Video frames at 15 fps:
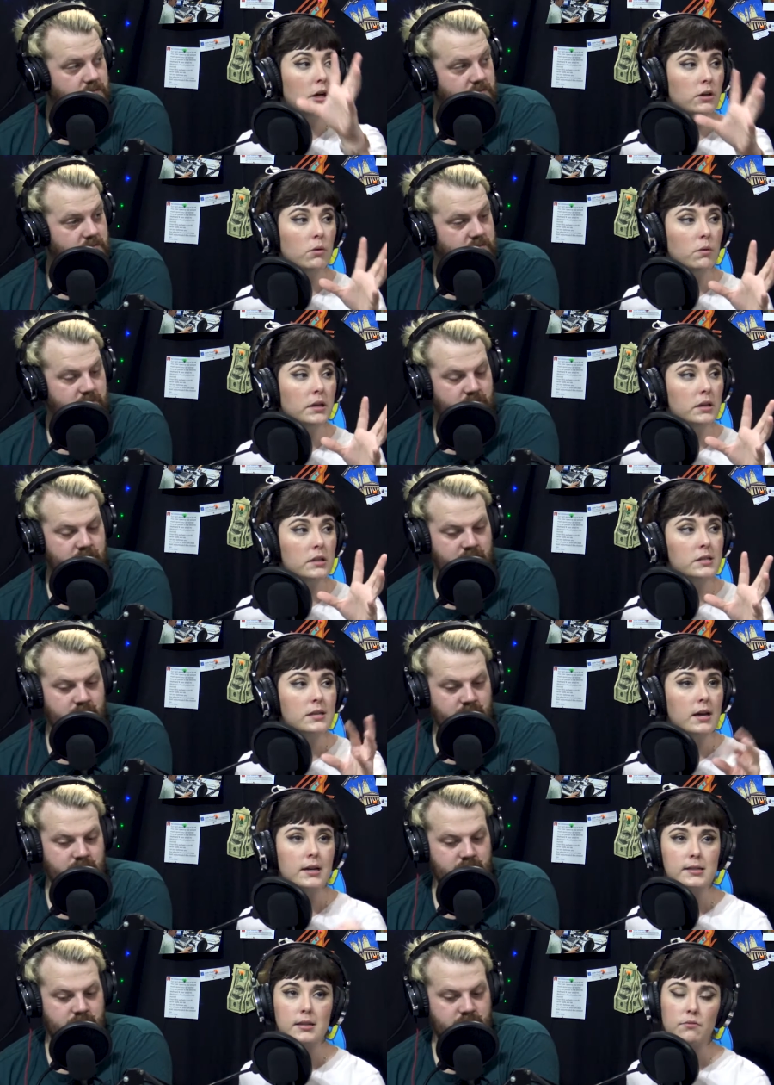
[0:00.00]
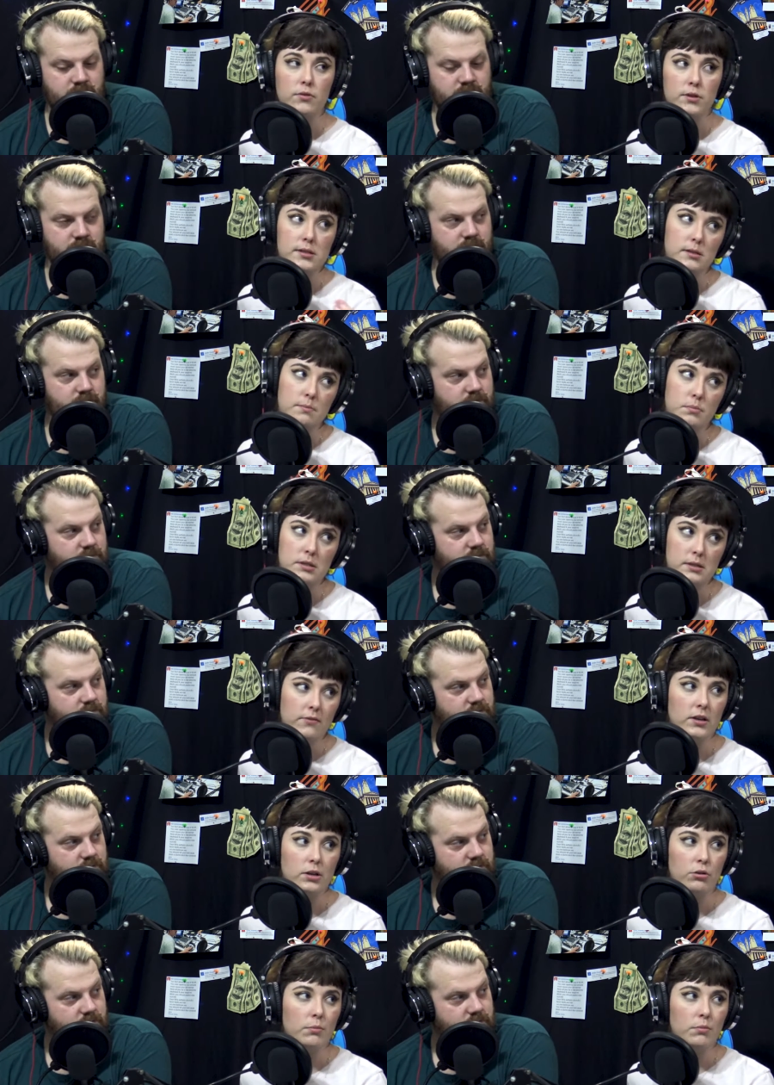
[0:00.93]
Speaker 1: word no one can say except for a
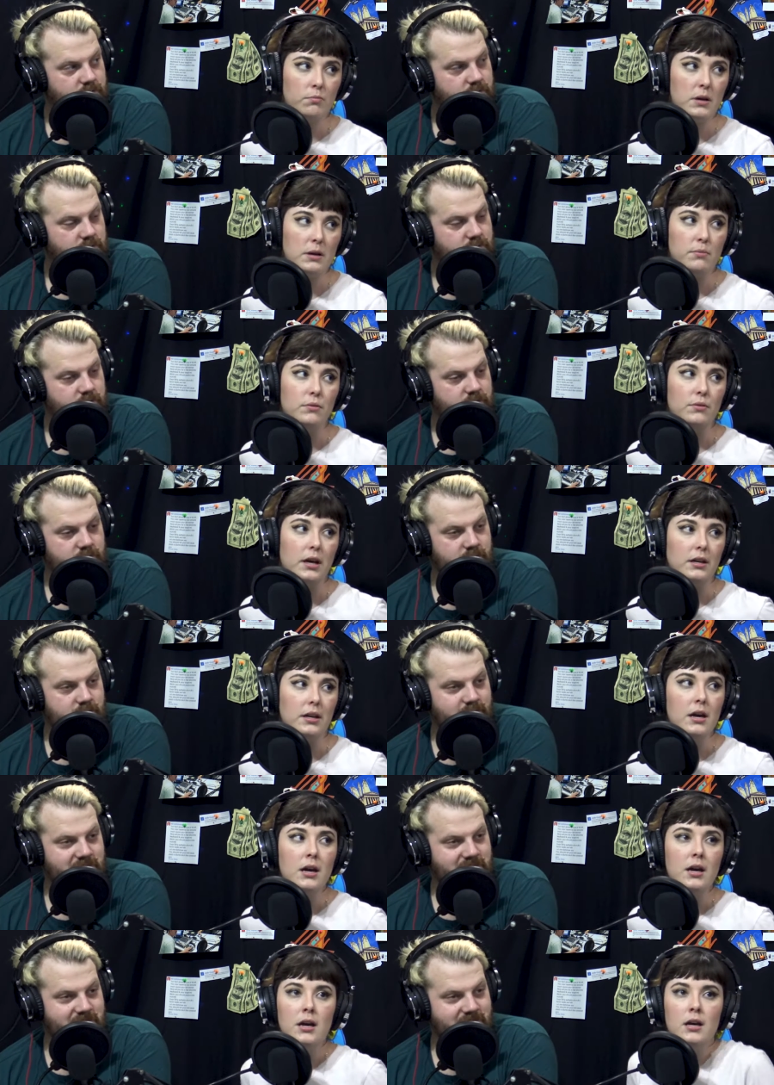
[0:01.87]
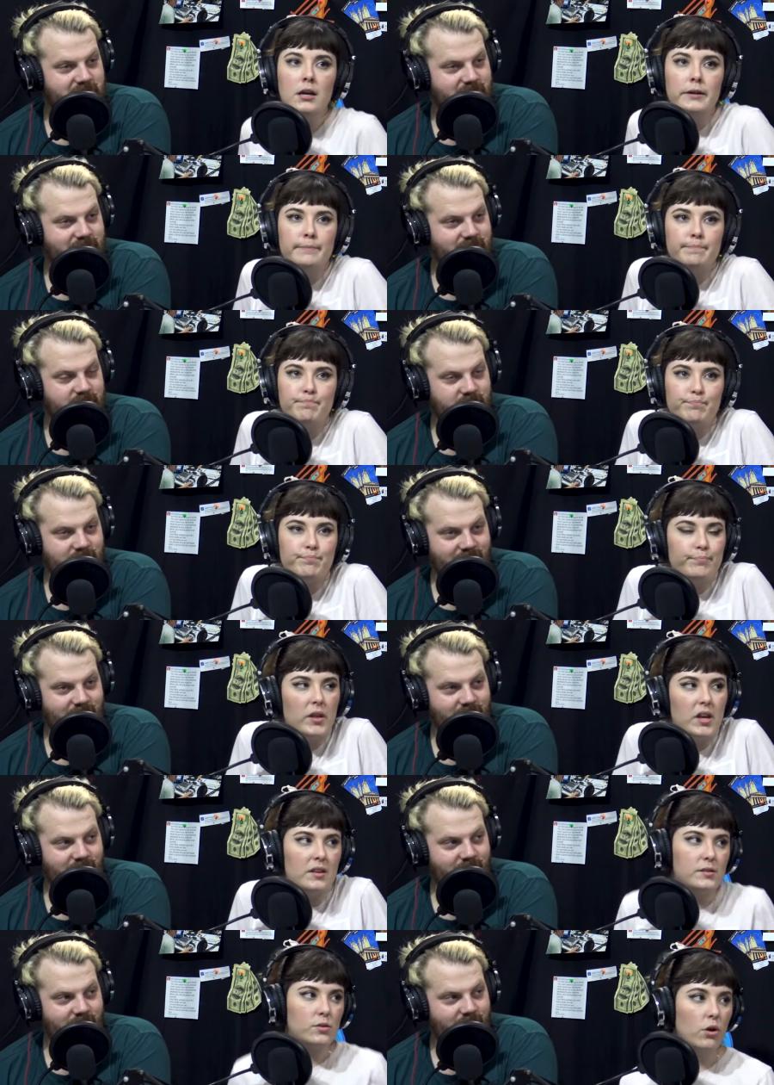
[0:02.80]
specific group of people, then
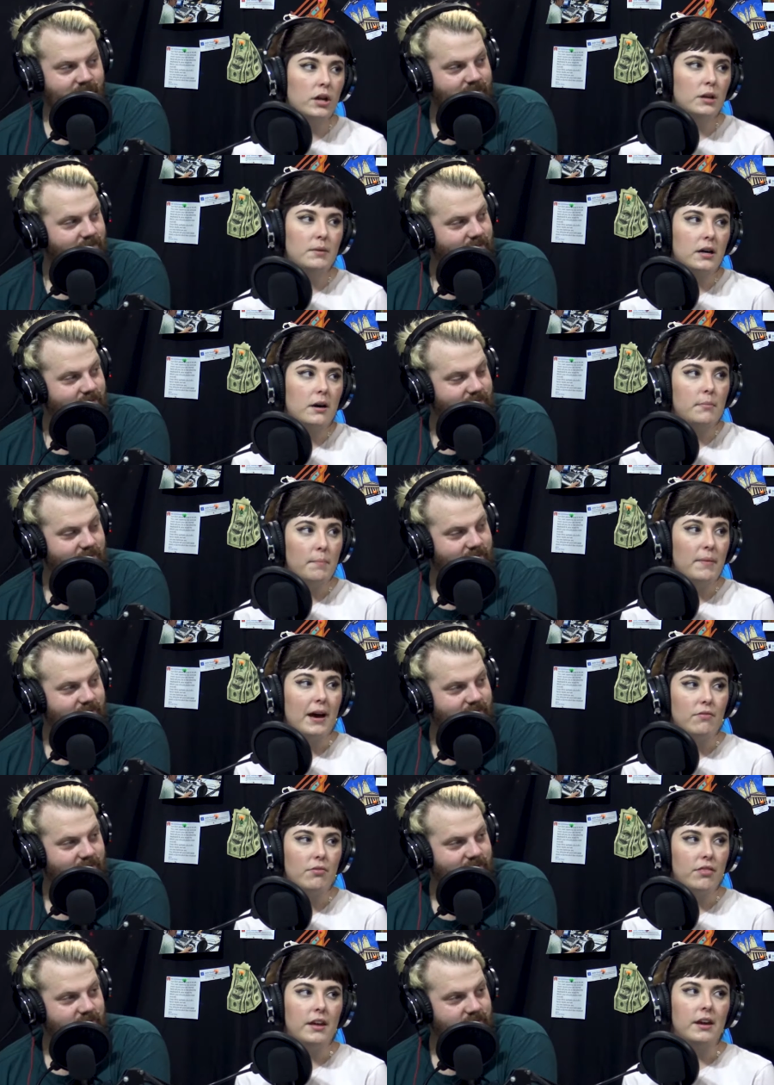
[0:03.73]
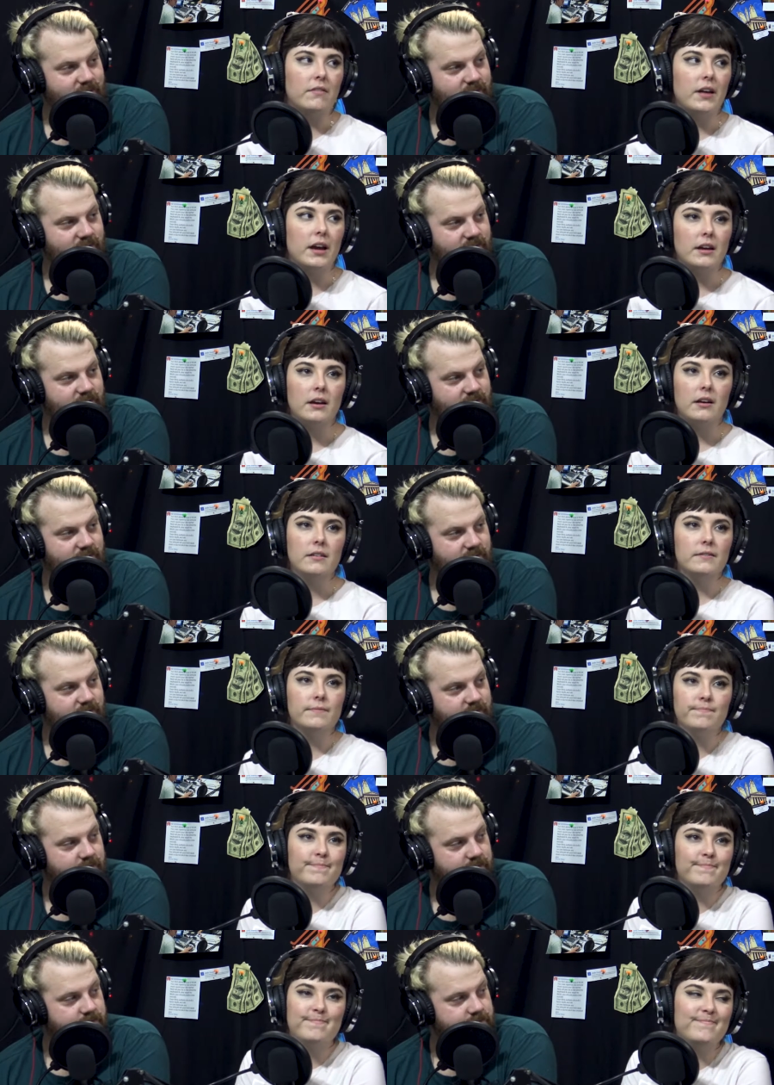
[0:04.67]
it's going to become a bad thing. Like,
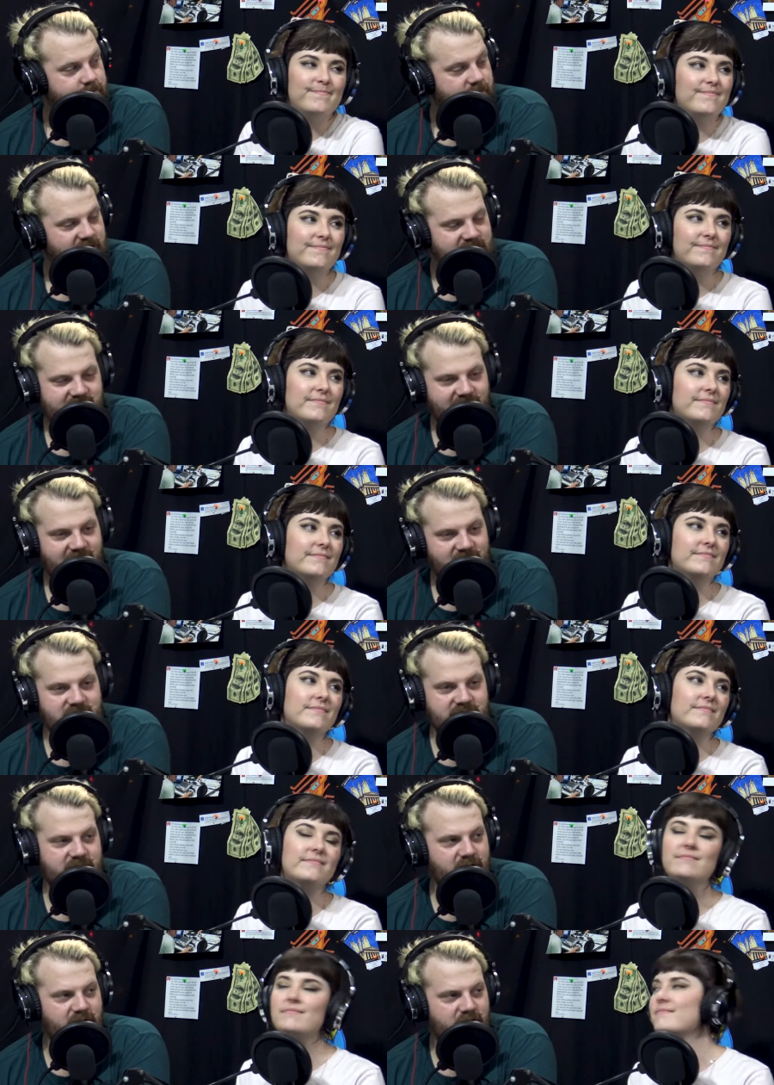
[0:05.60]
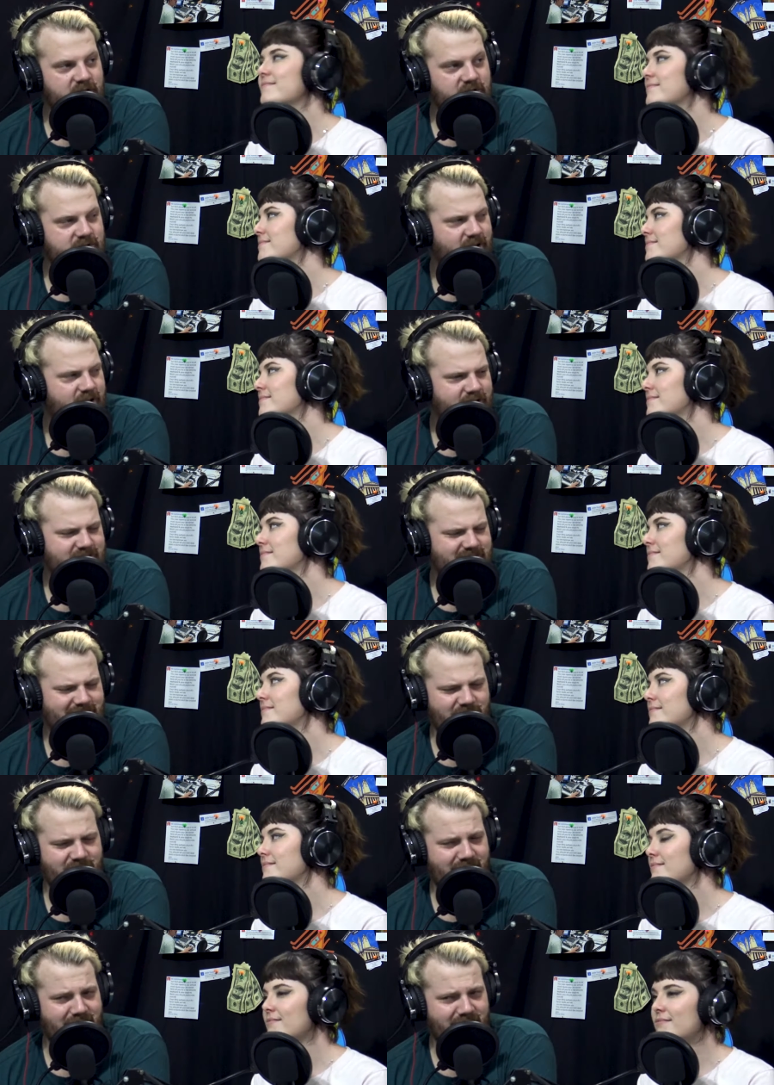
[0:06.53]
Speaker 2: it's like cunts can only use cunts.
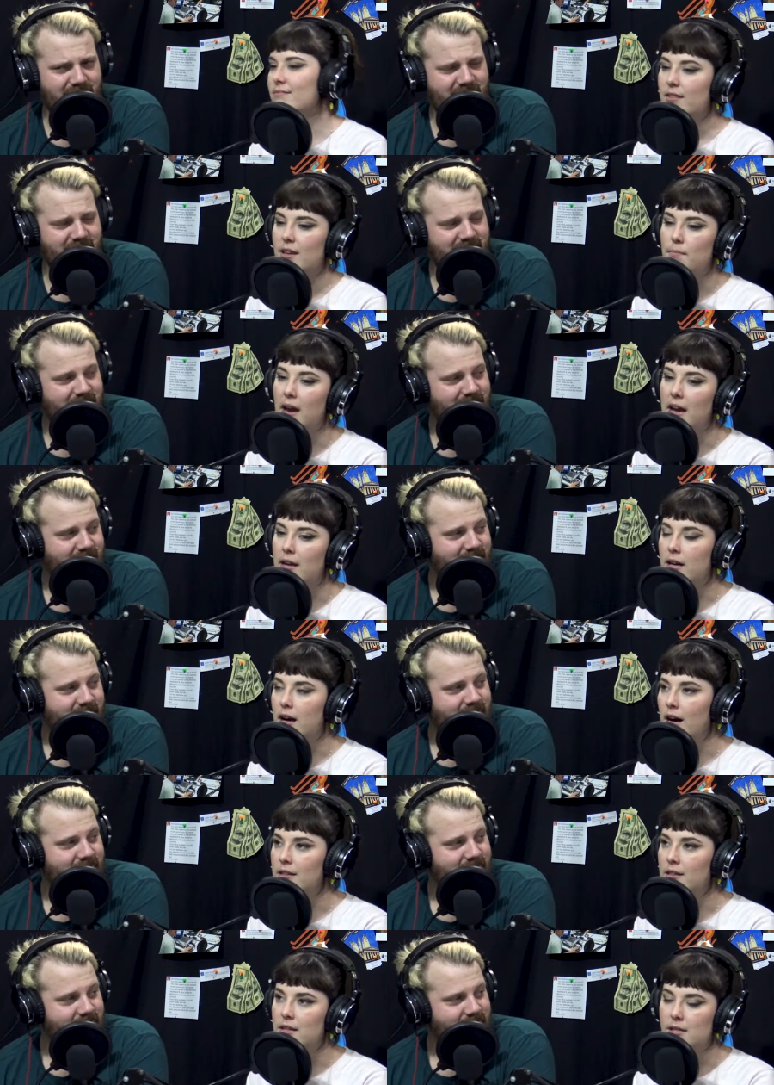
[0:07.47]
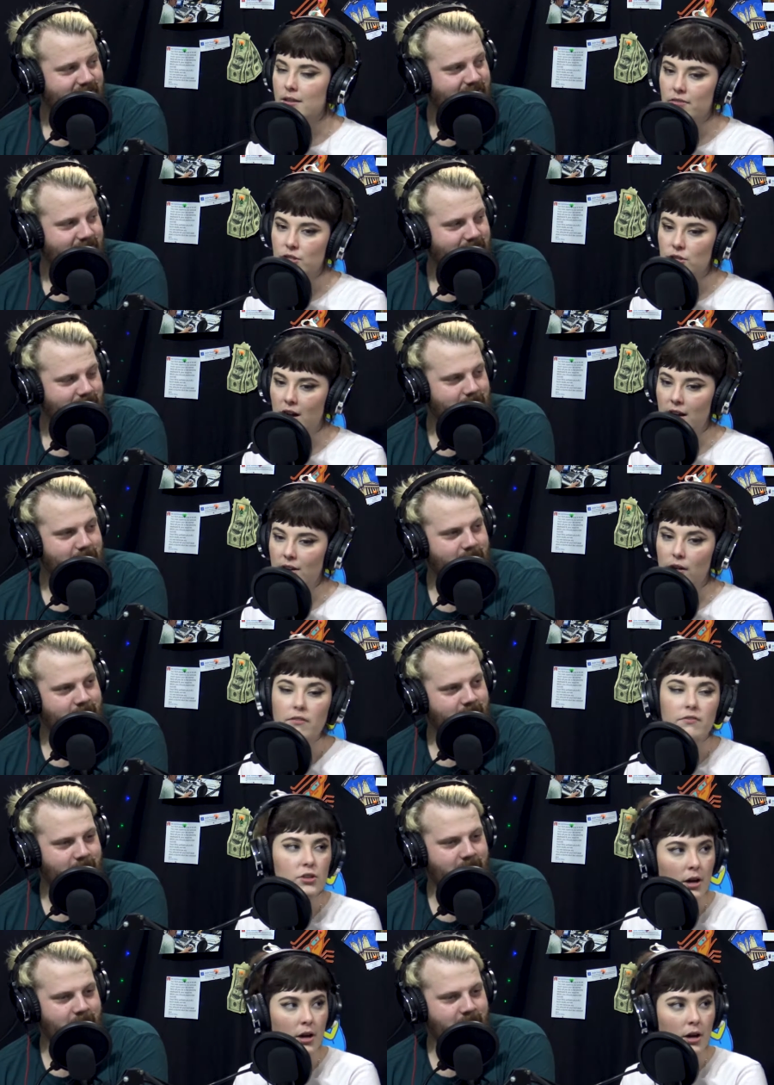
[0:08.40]
No, thank you.
Speaker 1: Mate, cunt is a vagina and